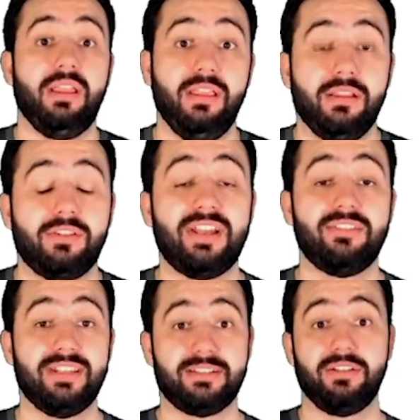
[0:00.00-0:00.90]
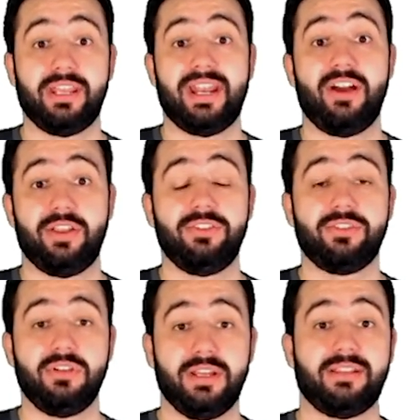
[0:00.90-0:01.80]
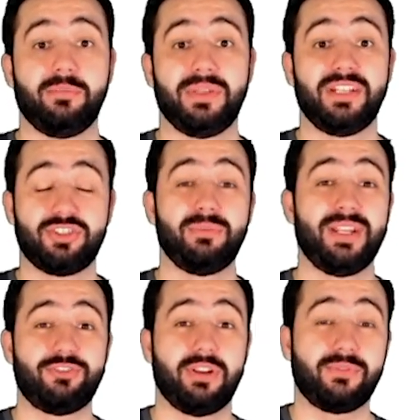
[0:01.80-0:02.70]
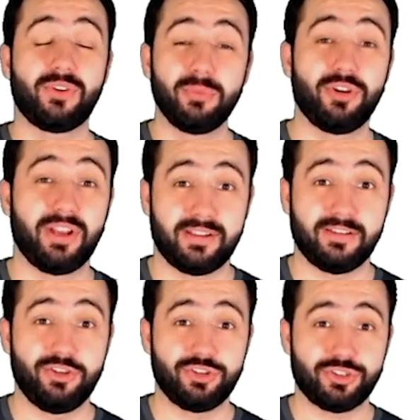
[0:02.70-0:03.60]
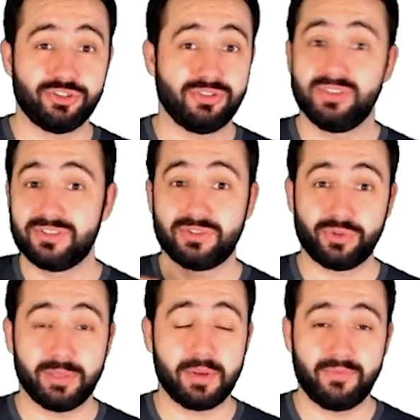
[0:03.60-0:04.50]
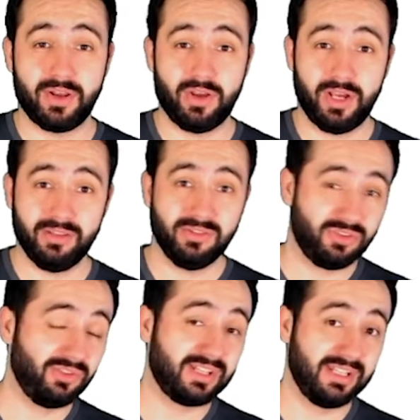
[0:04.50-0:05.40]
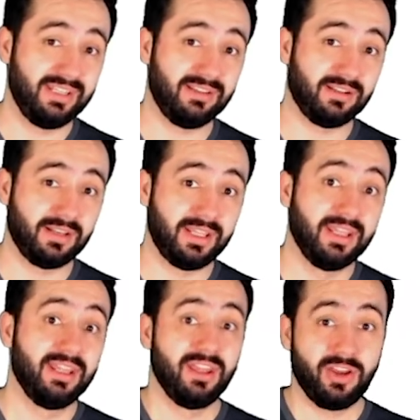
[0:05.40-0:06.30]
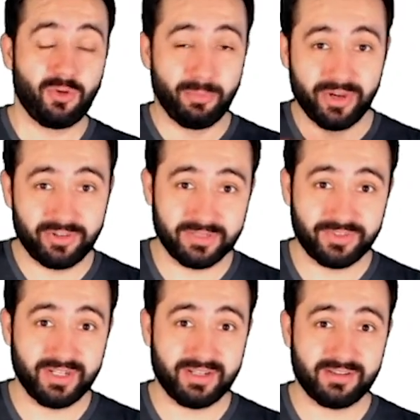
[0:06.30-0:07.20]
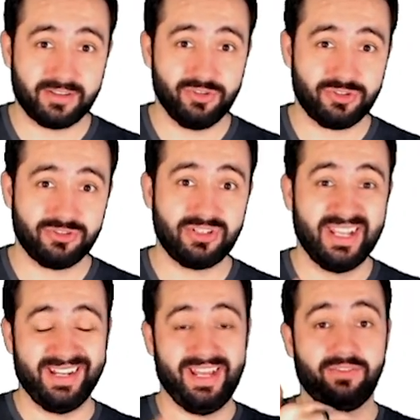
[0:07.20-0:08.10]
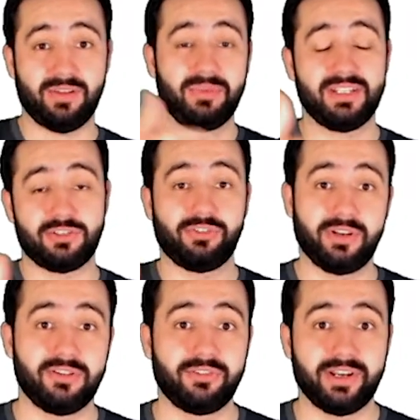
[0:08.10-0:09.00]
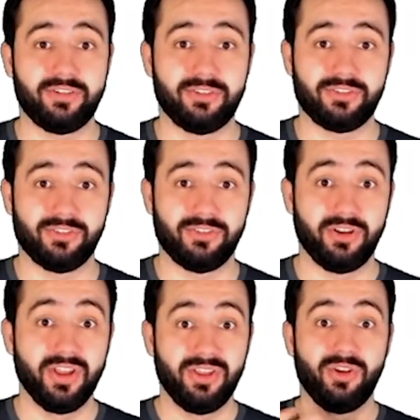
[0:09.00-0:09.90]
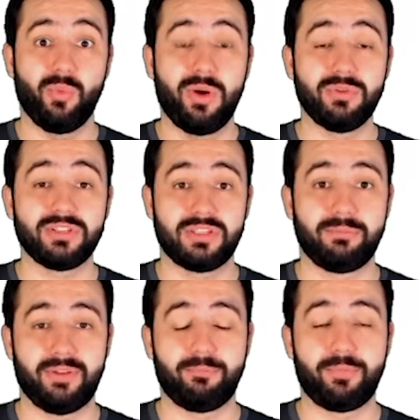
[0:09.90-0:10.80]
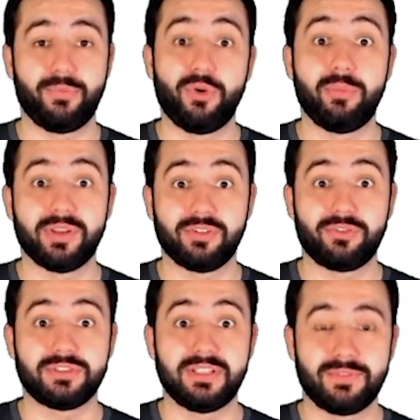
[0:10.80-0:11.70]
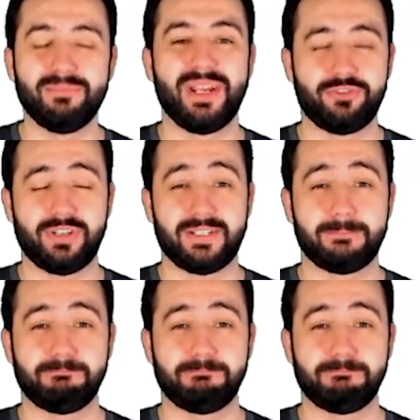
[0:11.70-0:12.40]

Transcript: So now let's look at how can you collect some additional metrics from your executions, store them in Valohai so you can easily compare different executions and have some historical records on, what was the performance across different metrics.